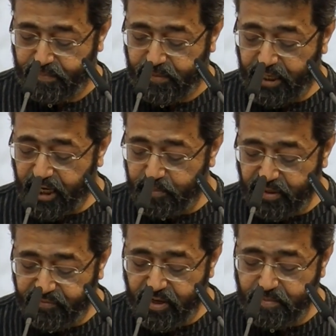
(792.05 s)
They can
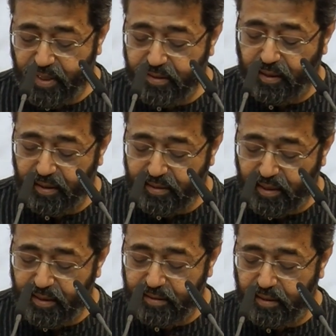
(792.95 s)
be very
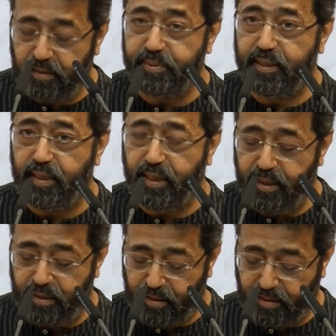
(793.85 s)
meticulously and deliberately
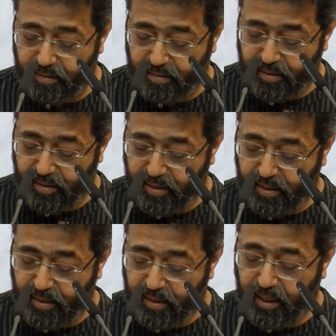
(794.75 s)
hidden.
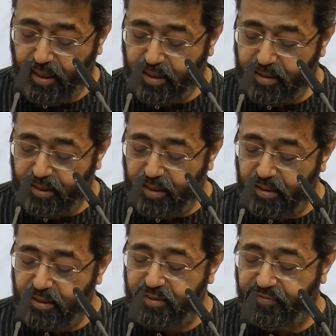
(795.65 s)
A container
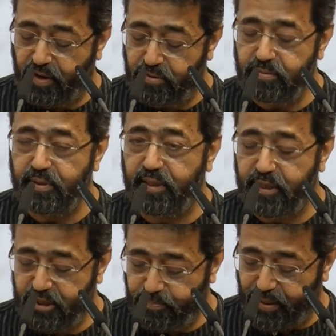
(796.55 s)
is found and
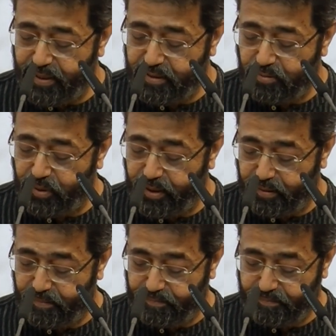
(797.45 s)
it is placed within.